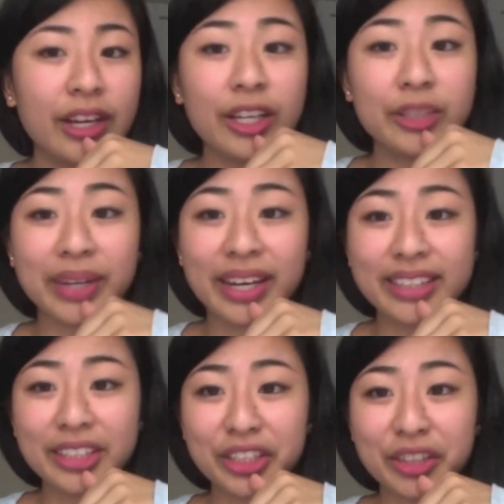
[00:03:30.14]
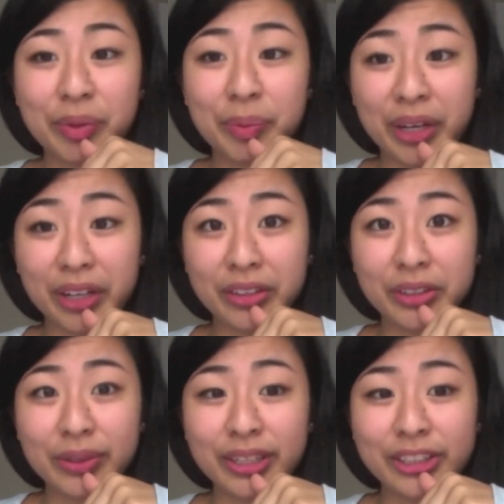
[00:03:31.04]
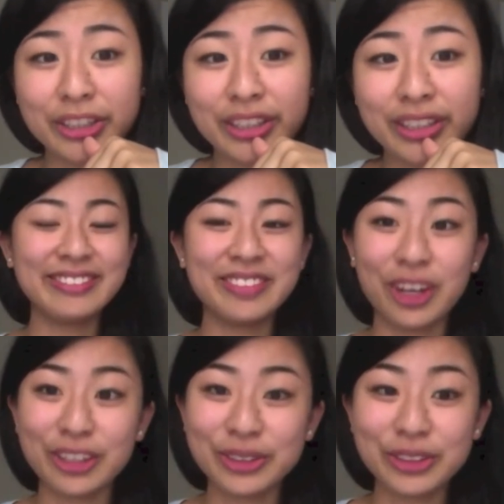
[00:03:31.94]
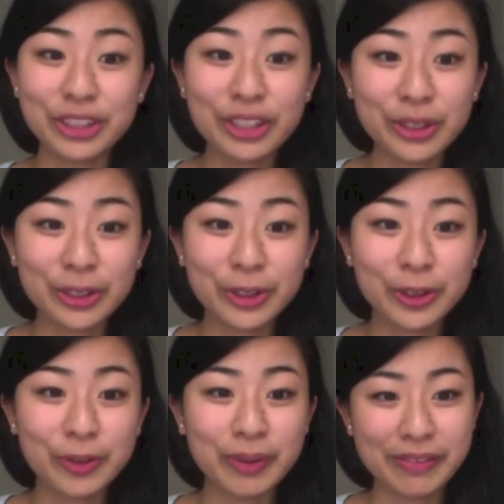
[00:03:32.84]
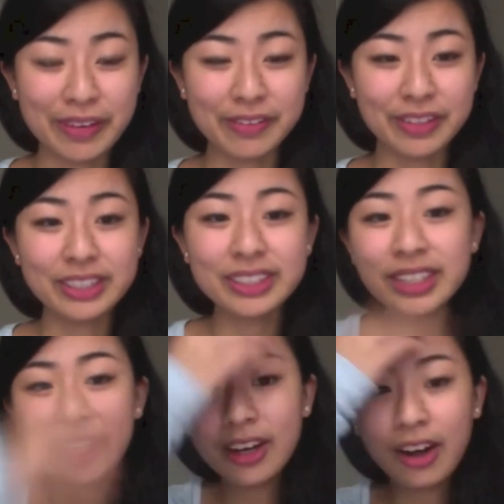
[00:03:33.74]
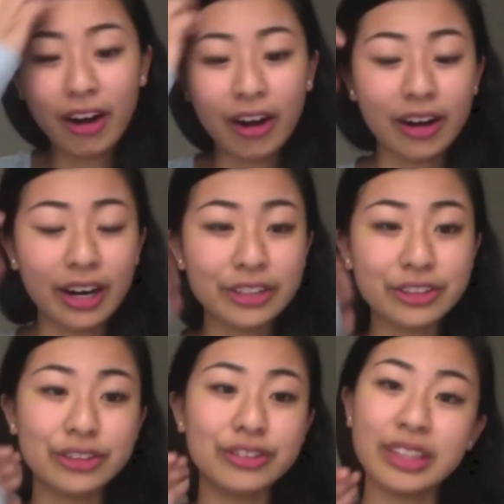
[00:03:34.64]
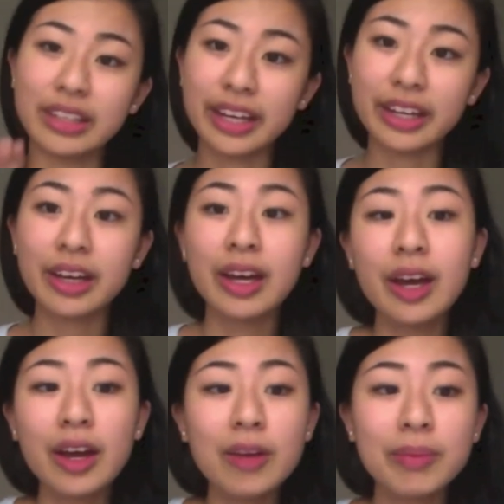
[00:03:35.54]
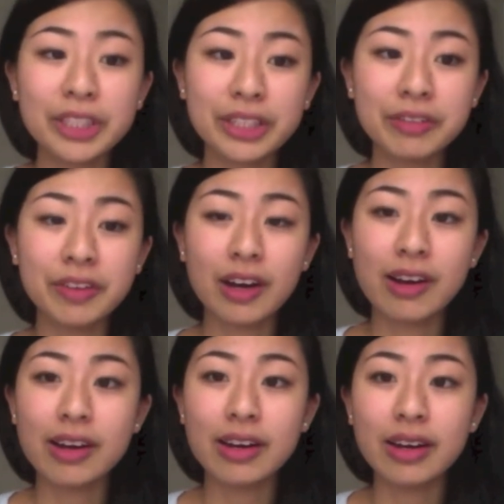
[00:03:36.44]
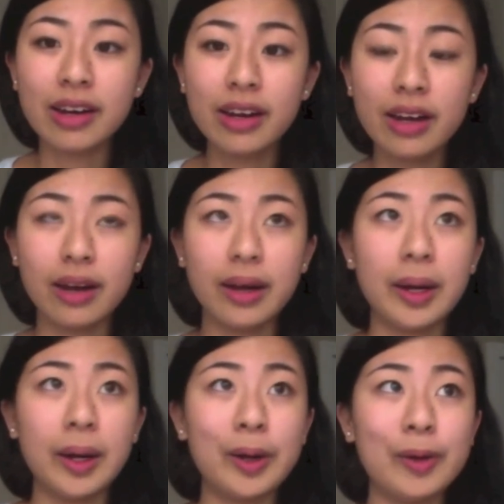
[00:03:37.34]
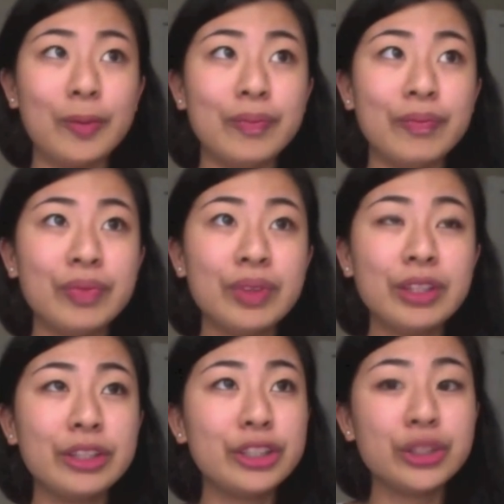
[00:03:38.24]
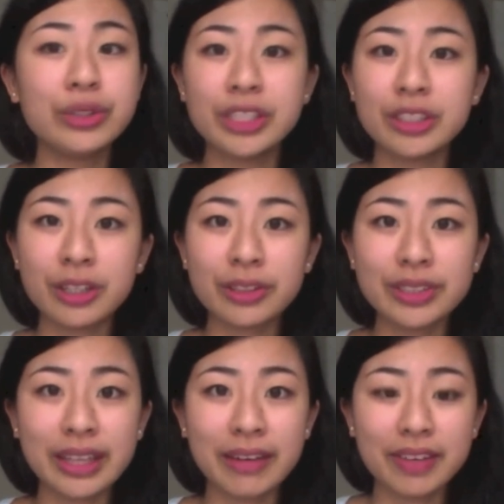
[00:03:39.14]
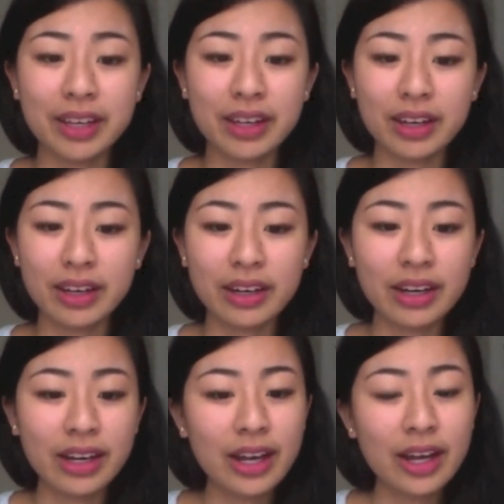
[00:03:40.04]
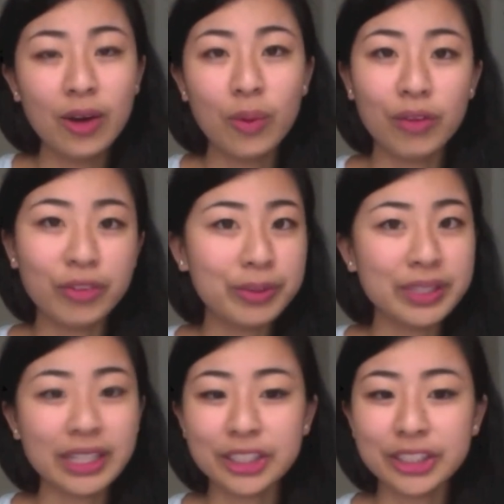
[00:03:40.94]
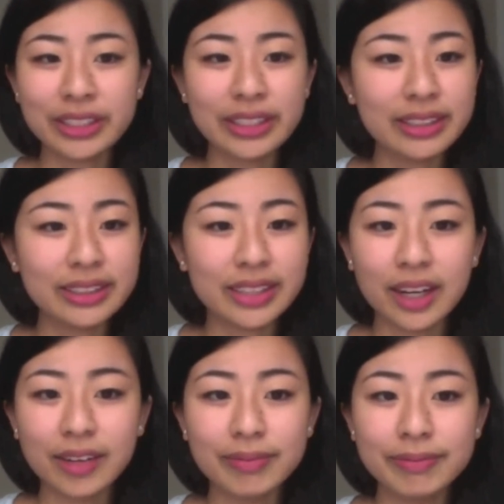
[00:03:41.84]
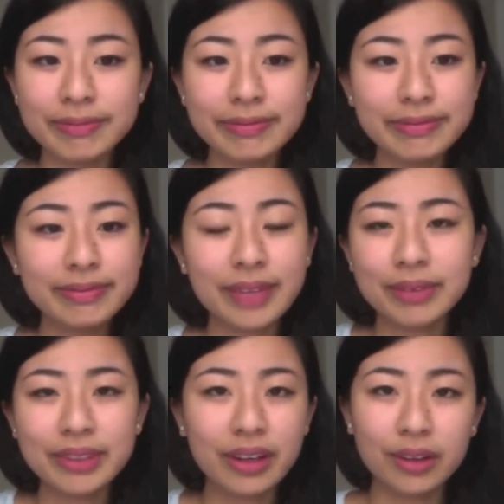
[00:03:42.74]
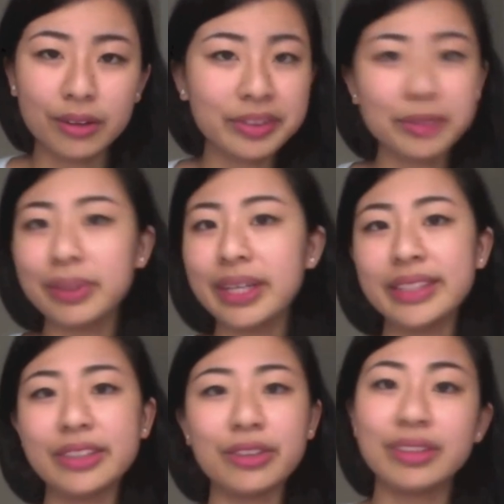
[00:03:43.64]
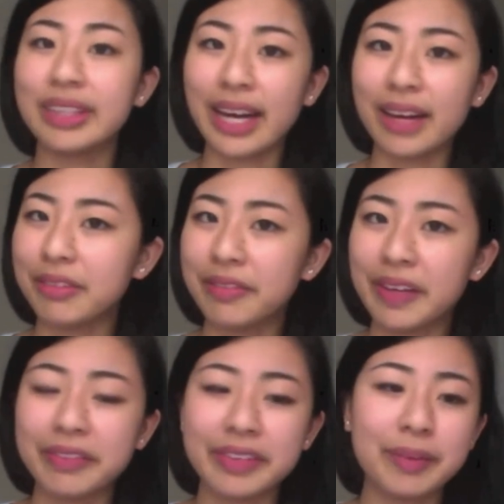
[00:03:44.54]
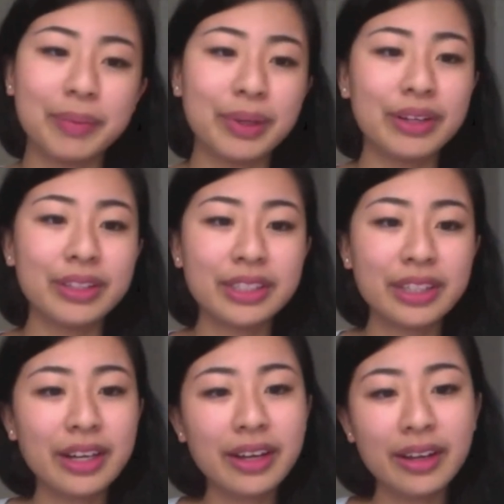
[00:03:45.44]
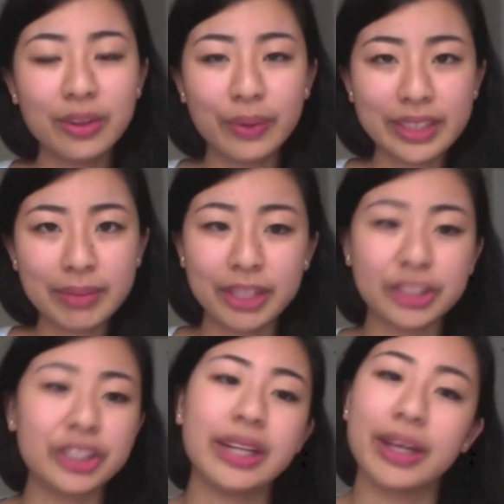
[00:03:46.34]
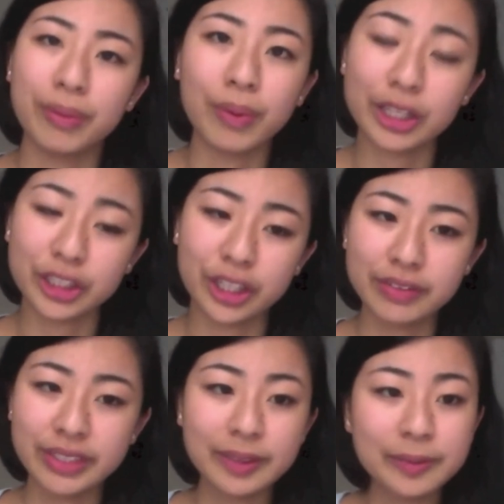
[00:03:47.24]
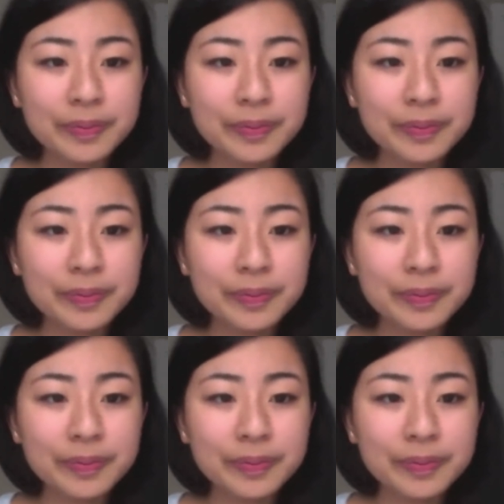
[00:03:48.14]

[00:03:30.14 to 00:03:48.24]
I guess I should have prepared this question. Not too sure who my favorites are. I do really like Michelle Phan, QC007, Wong Fu Productions. I'm really all over the place. I don't really have a favorite, but the ones I mention I watch often.